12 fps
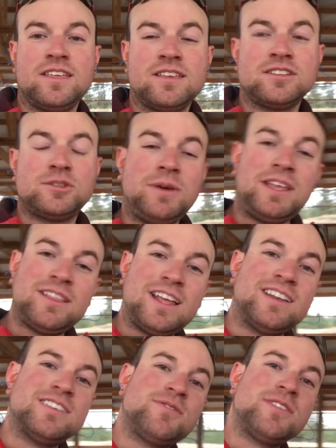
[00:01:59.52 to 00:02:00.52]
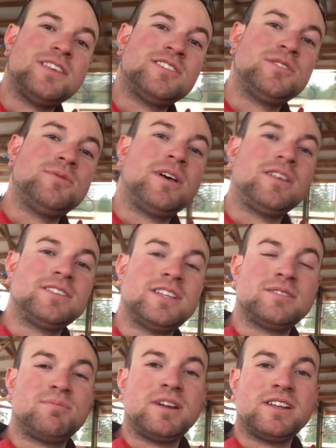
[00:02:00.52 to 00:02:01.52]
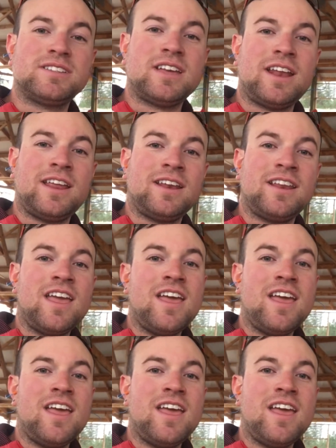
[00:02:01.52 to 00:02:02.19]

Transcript: Sweet, that does it for these two walls. That's pretty exciting.